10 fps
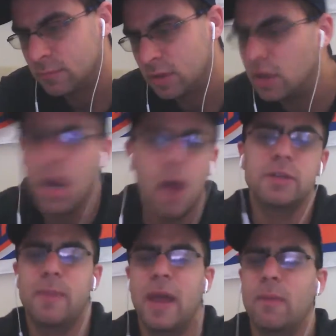You know
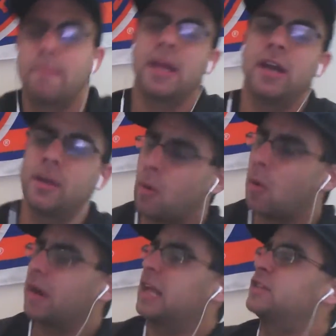it's bad when Peter
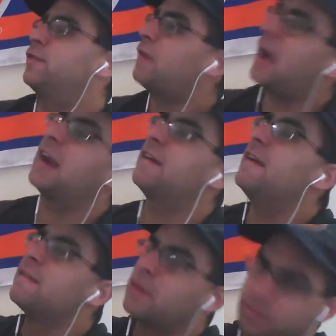DeBoer gets fired
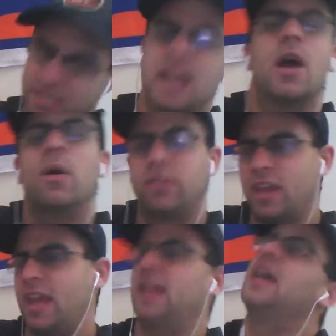from San
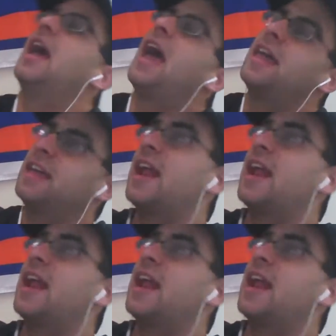Jose and then